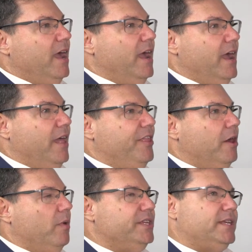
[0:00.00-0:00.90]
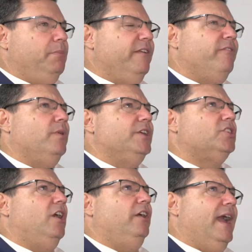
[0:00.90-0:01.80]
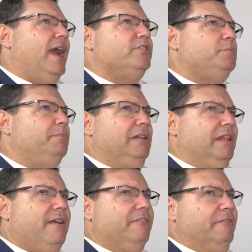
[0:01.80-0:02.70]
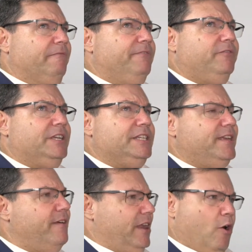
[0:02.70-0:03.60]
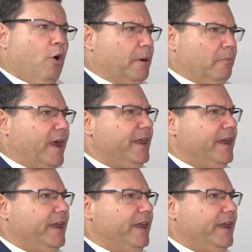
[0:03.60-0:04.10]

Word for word: uh, there was, I believe it was called House Bill 1157. I hope I'm right